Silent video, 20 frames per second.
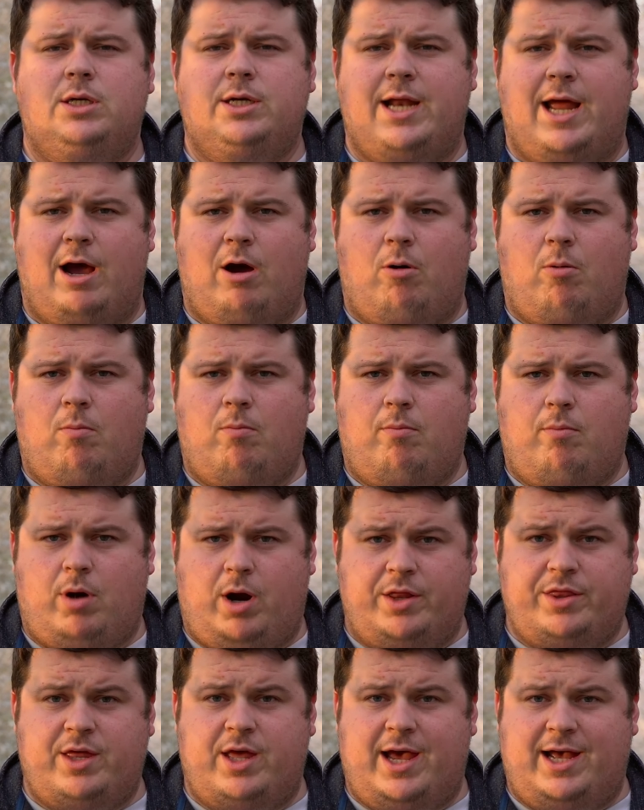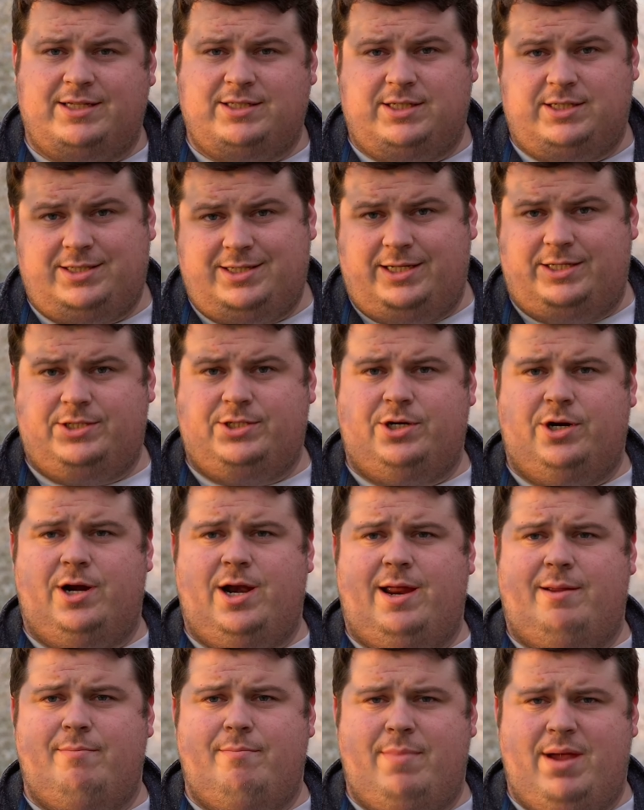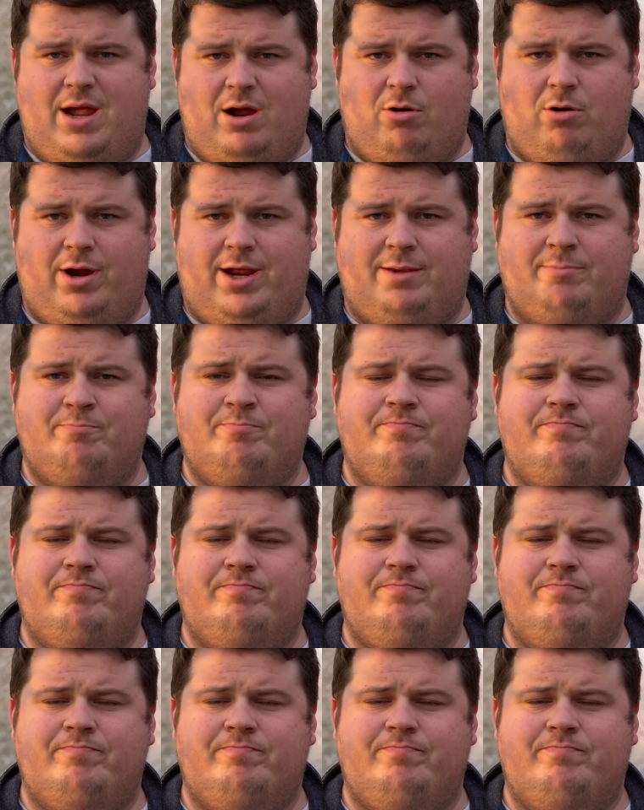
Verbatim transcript: Now, Martha has a sister named Mary,